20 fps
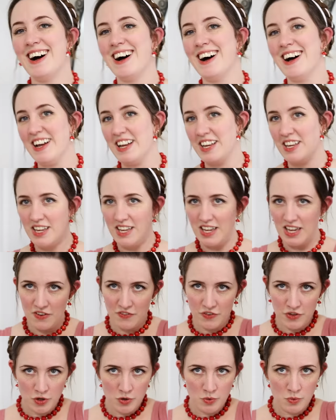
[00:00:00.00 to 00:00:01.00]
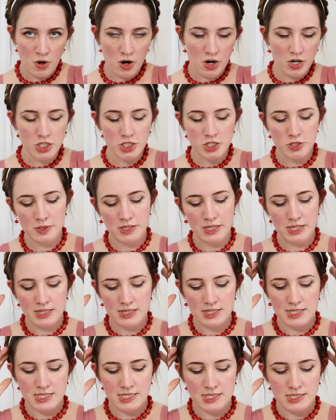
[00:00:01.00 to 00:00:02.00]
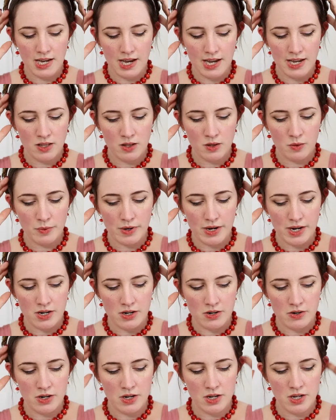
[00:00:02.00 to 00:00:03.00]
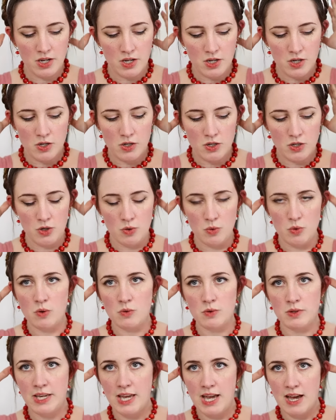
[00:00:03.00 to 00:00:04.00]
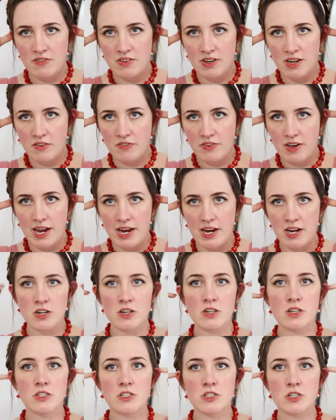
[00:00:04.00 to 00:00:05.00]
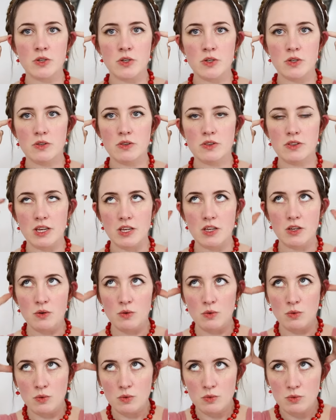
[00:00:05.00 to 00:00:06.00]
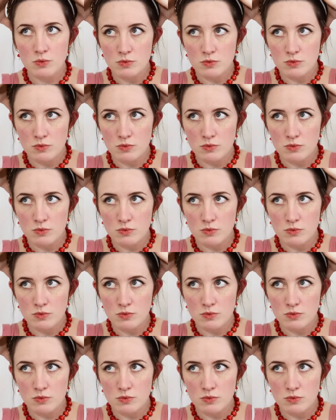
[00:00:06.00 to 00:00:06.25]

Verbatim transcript: Uh, if you are doing the style where you only have enough hair so you, that you